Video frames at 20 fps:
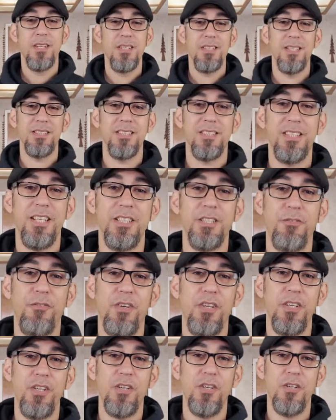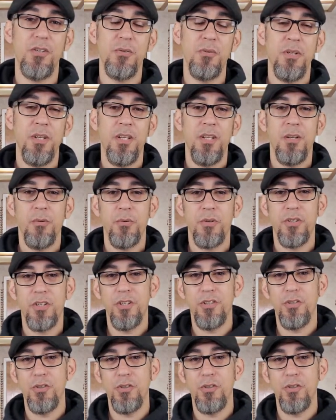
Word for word: Now today's video, we're gonna